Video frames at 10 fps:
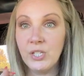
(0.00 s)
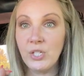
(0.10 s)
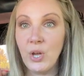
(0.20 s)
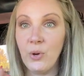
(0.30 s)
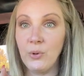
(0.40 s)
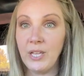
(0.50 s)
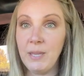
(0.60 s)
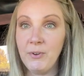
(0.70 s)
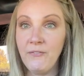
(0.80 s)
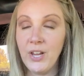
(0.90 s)
So
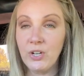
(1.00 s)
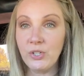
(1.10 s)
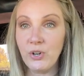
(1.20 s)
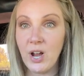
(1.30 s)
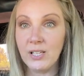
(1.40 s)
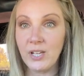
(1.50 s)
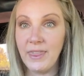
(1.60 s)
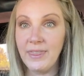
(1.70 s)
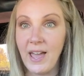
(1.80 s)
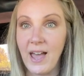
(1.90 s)
keep your fingers crossed
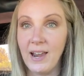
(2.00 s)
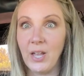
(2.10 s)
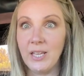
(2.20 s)
on that.